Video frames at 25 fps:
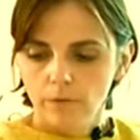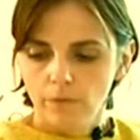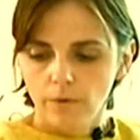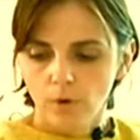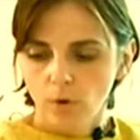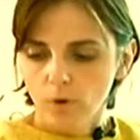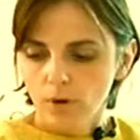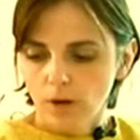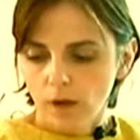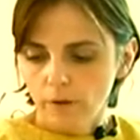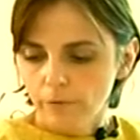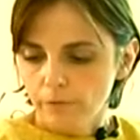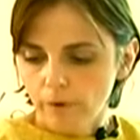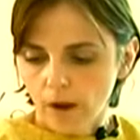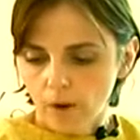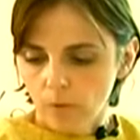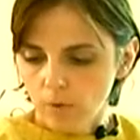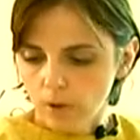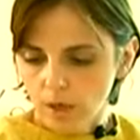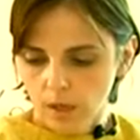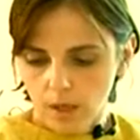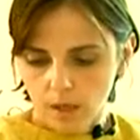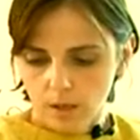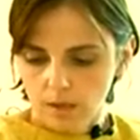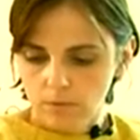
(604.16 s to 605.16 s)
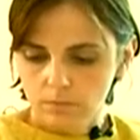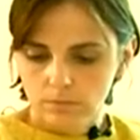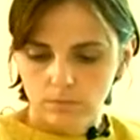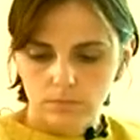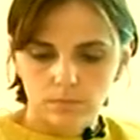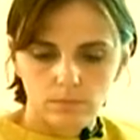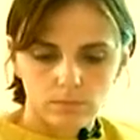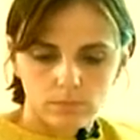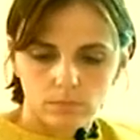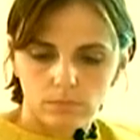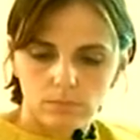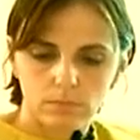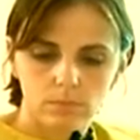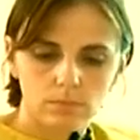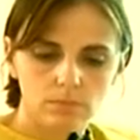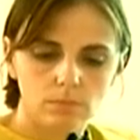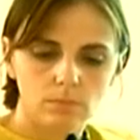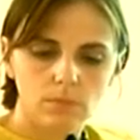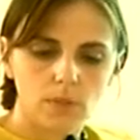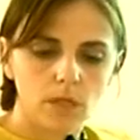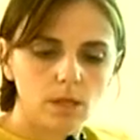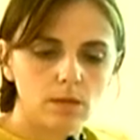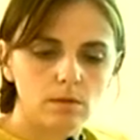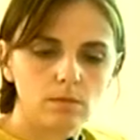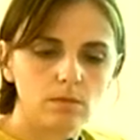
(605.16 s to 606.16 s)
flora, fauna,
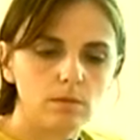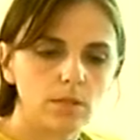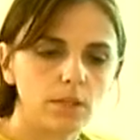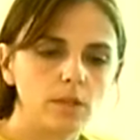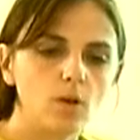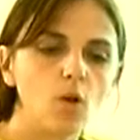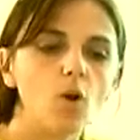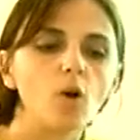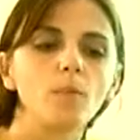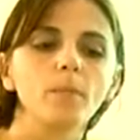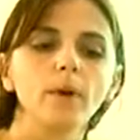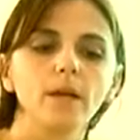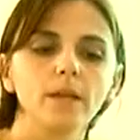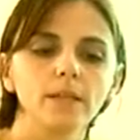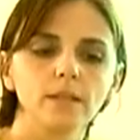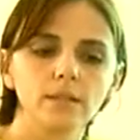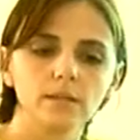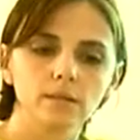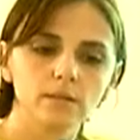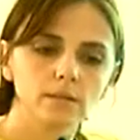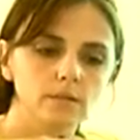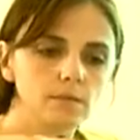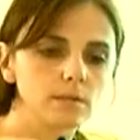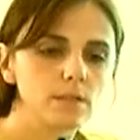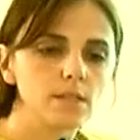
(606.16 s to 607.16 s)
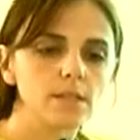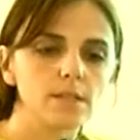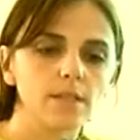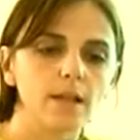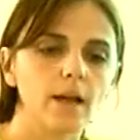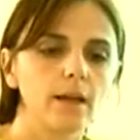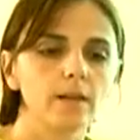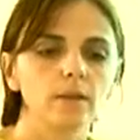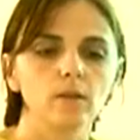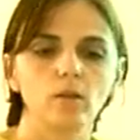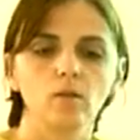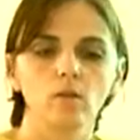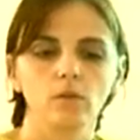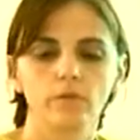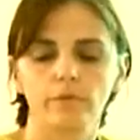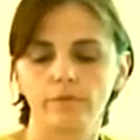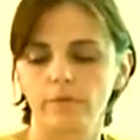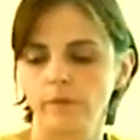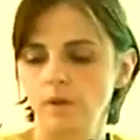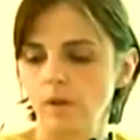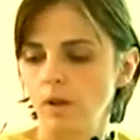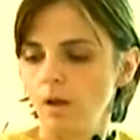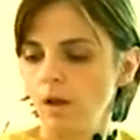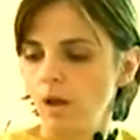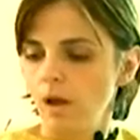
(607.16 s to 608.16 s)
the normal in this kind of
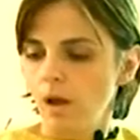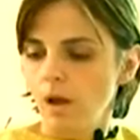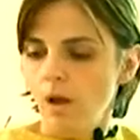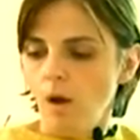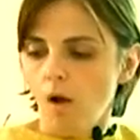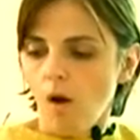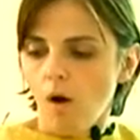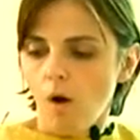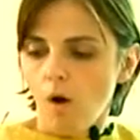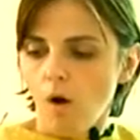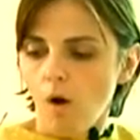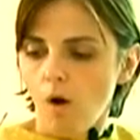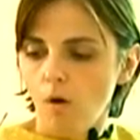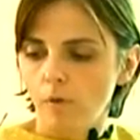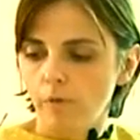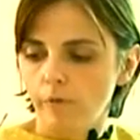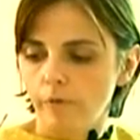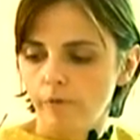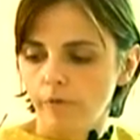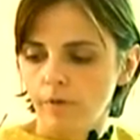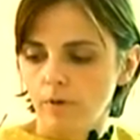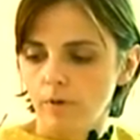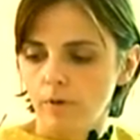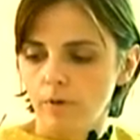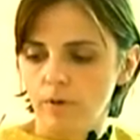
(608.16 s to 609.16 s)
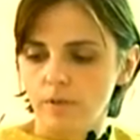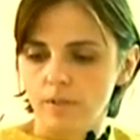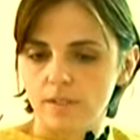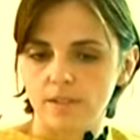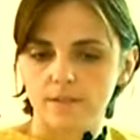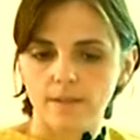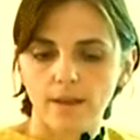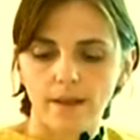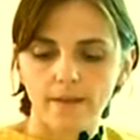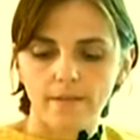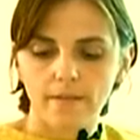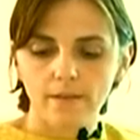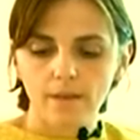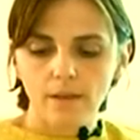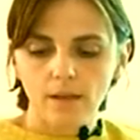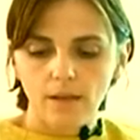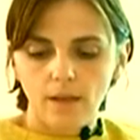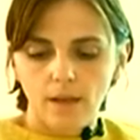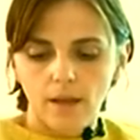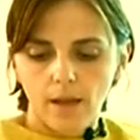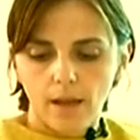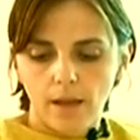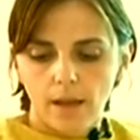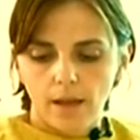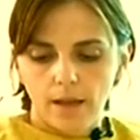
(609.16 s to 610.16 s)
study.
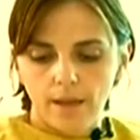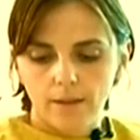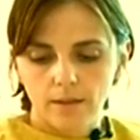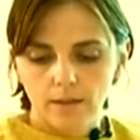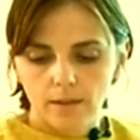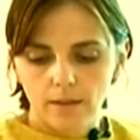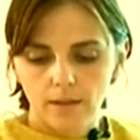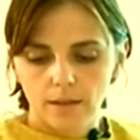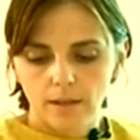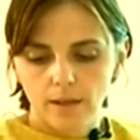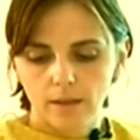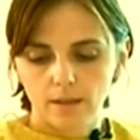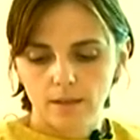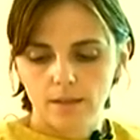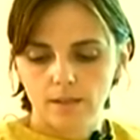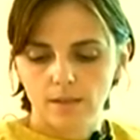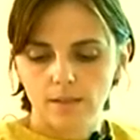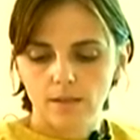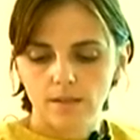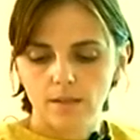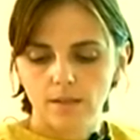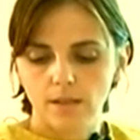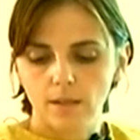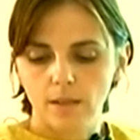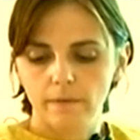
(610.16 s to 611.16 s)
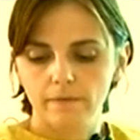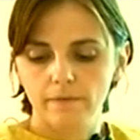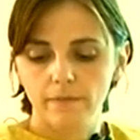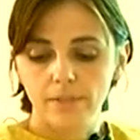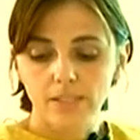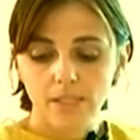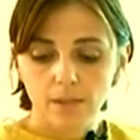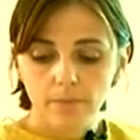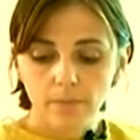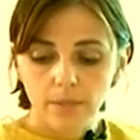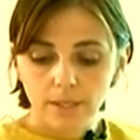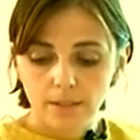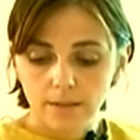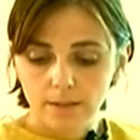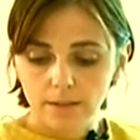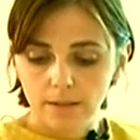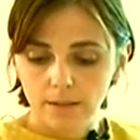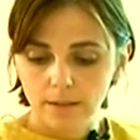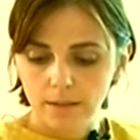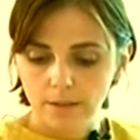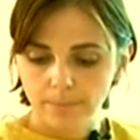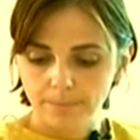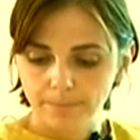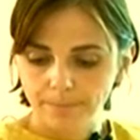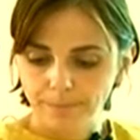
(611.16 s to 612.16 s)
And this is the
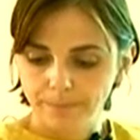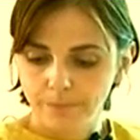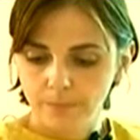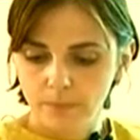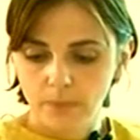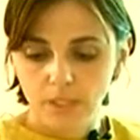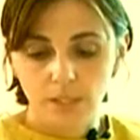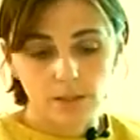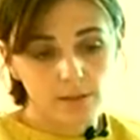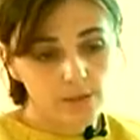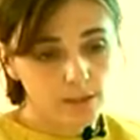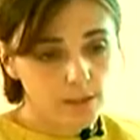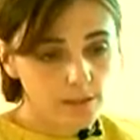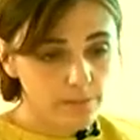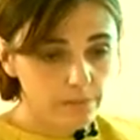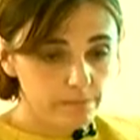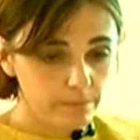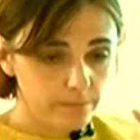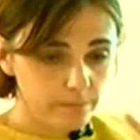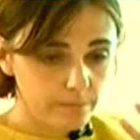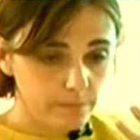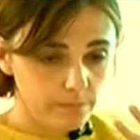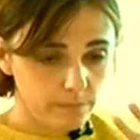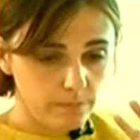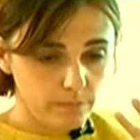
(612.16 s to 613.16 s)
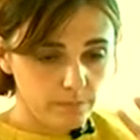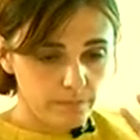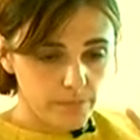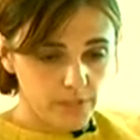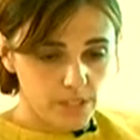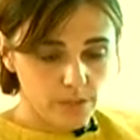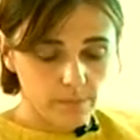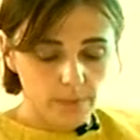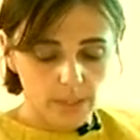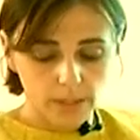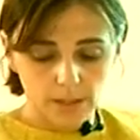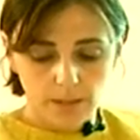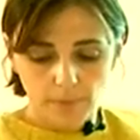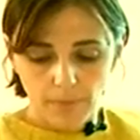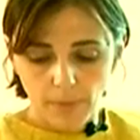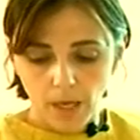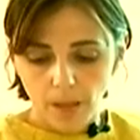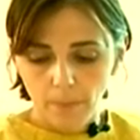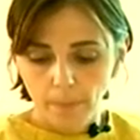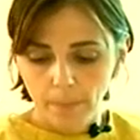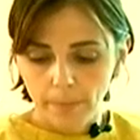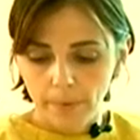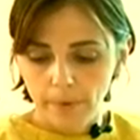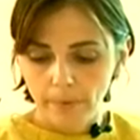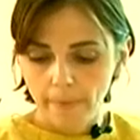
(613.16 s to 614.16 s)
visibility, the visibility
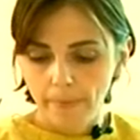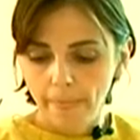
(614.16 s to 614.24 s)
map.